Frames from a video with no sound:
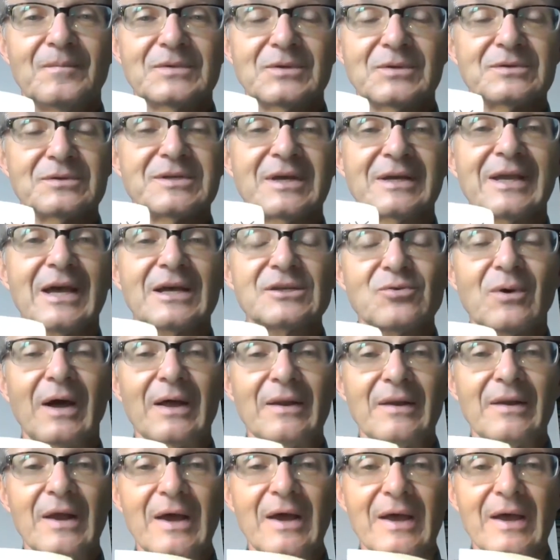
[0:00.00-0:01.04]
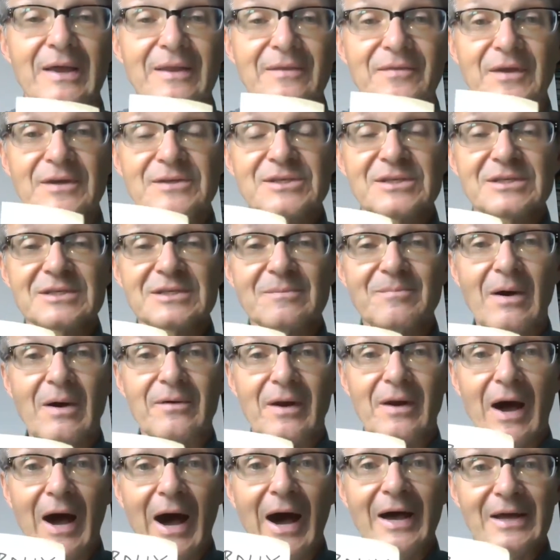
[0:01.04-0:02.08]
So guess what? This is
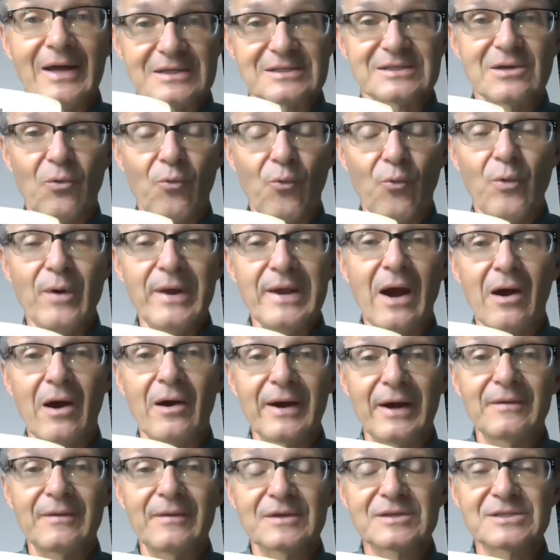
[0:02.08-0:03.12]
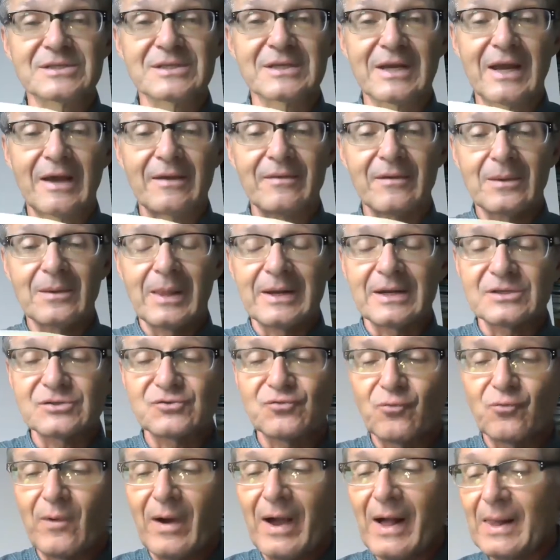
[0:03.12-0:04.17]
about us. We are in this together. Let
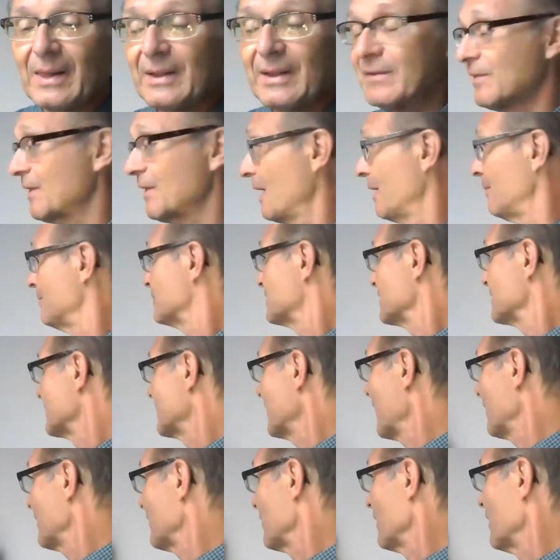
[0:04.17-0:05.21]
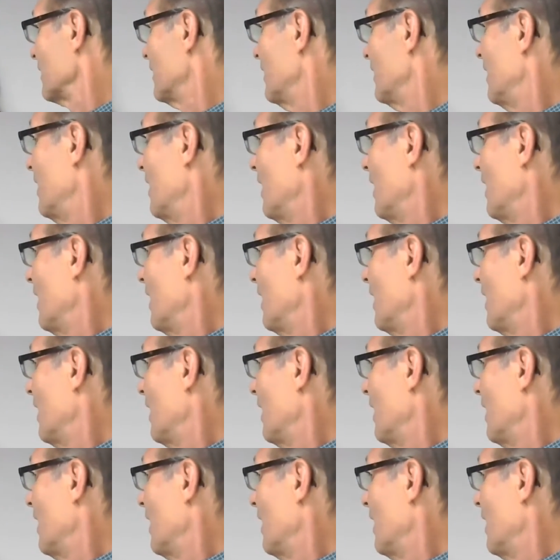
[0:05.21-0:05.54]
us rally them together